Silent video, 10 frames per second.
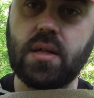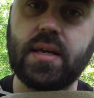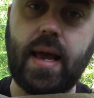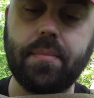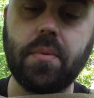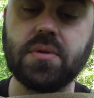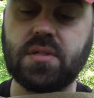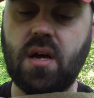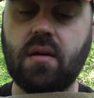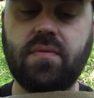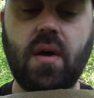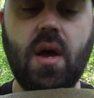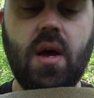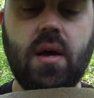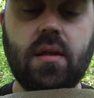capable stuff.
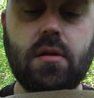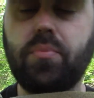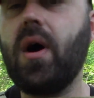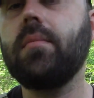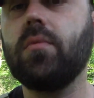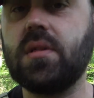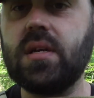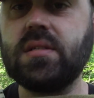The problem with this